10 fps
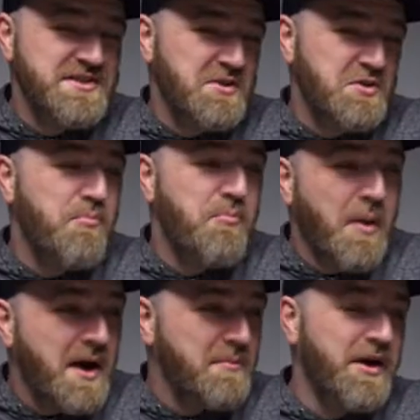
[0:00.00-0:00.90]
like you
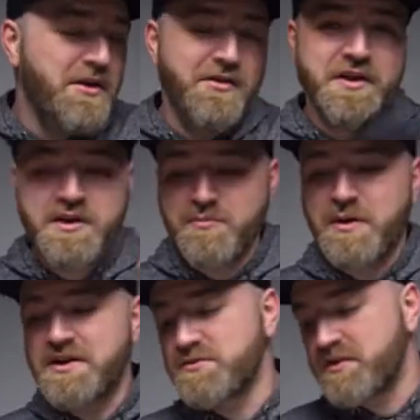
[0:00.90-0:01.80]
bought a pair of
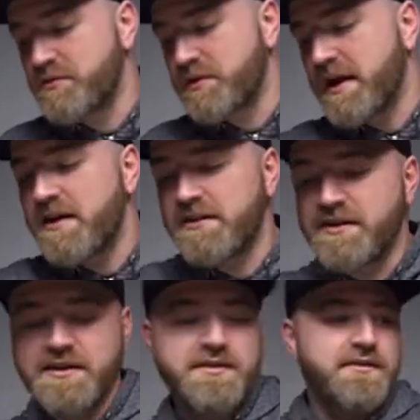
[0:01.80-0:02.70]
earbuds when in
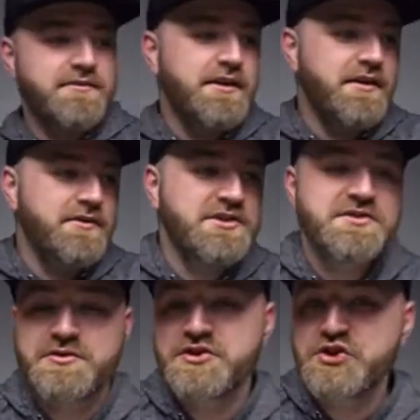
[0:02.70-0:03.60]
reality, they're
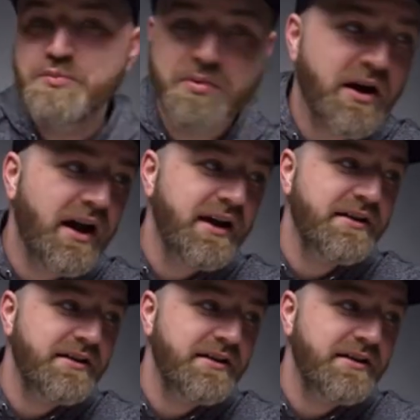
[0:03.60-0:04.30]
just super high-end